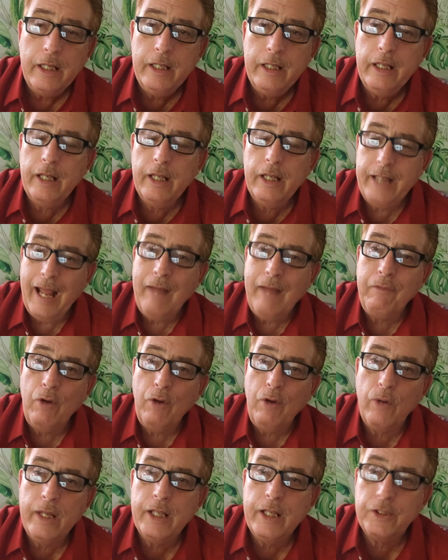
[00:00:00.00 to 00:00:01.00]

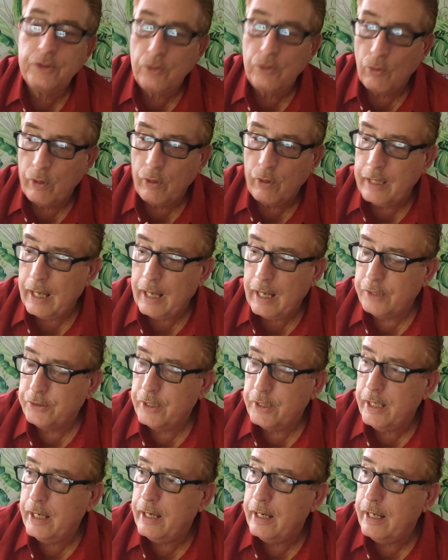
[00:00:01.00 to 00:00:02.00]
Davo is organized.
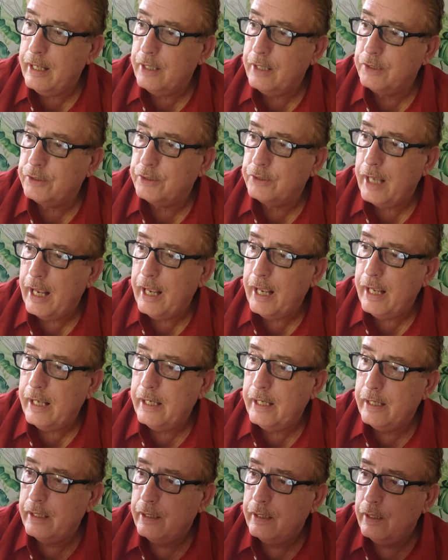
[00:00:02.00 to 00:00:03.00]
It is
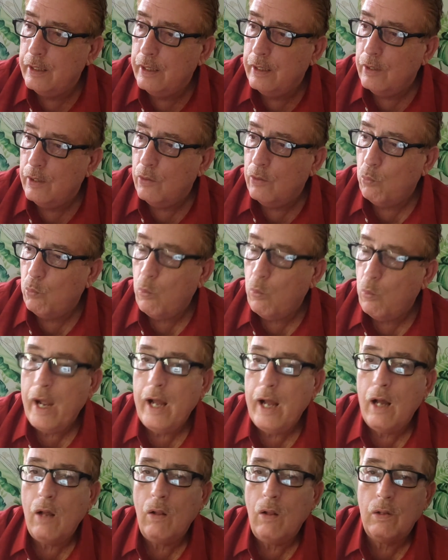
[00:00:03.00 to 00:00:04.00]
a
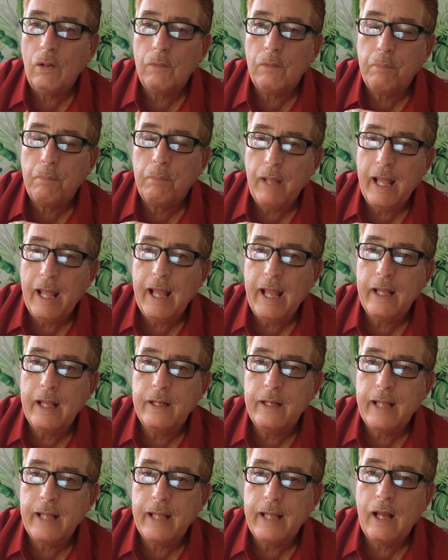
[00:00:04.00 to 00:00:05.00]

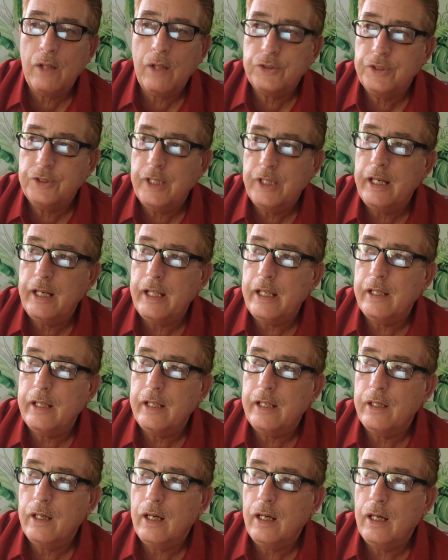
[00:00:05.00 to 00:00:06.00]
well-planned out city.
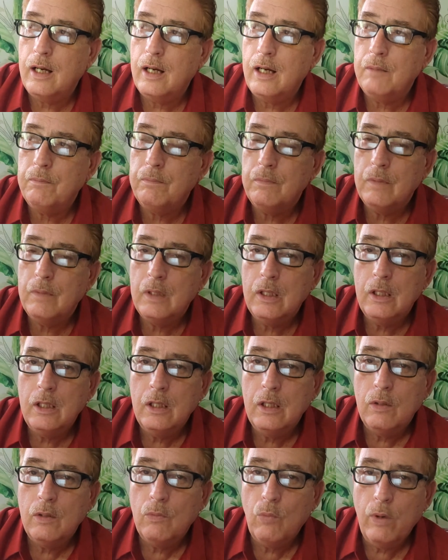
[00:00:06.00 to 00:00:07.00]

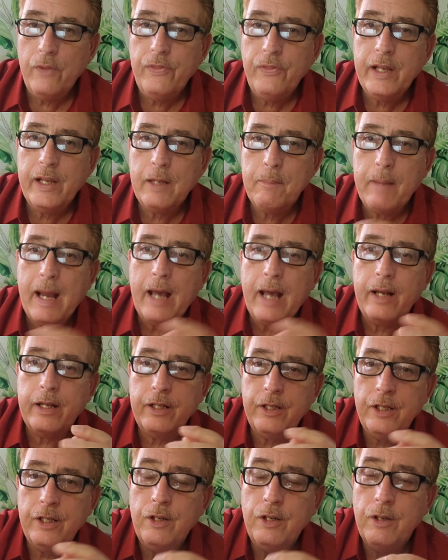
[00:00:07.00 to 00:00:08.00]
One thing about it
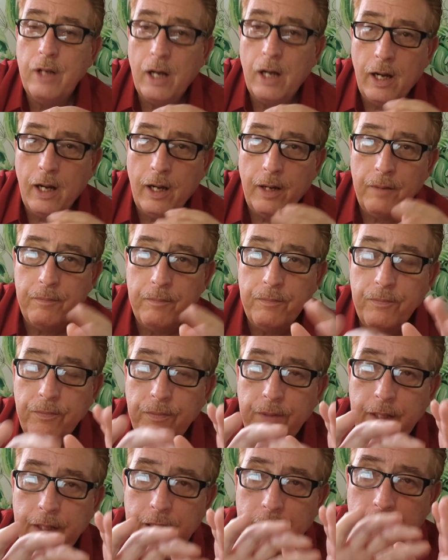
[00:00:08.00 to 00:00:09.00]

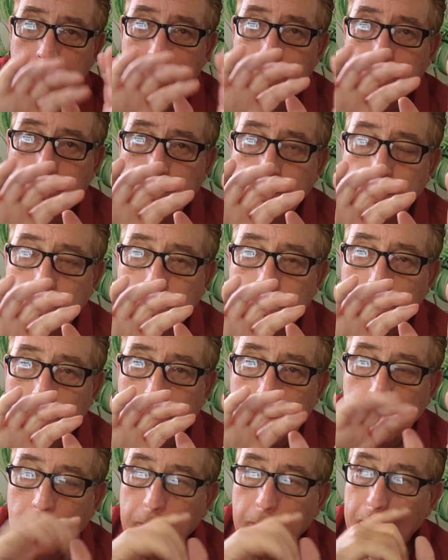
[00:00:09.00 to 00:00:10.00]
is
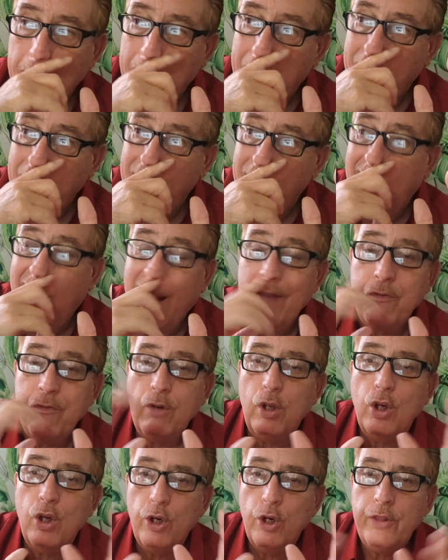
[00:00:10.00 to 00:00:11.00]
I've
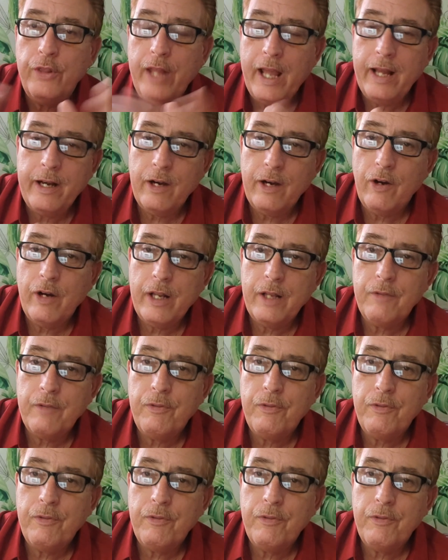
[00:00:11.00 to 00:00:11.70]
learned that area.